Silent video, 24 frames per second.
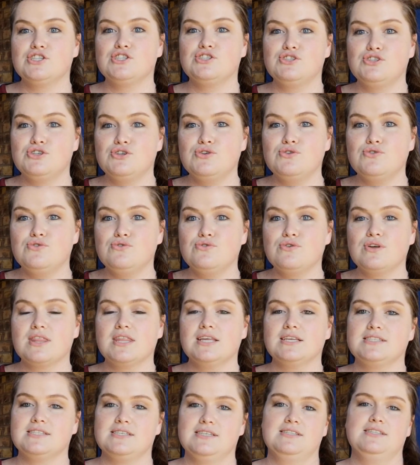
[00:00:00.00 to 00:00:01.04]
to
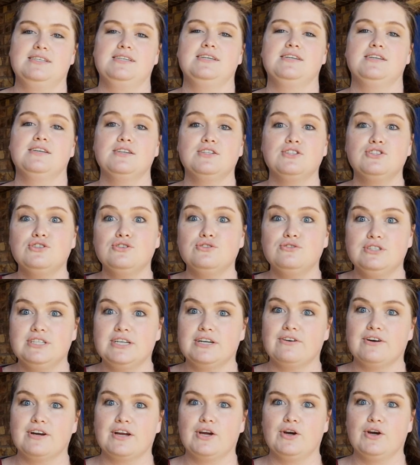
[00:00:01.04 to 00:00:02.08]
the city, to
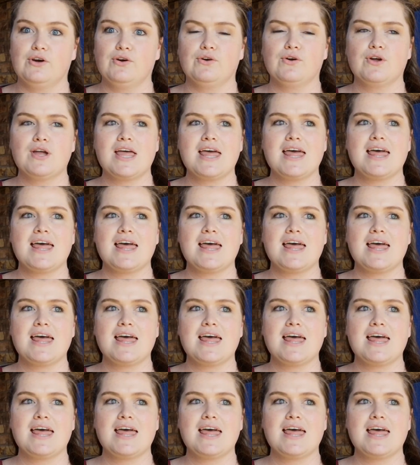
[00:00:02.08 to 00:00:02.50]
Jericho,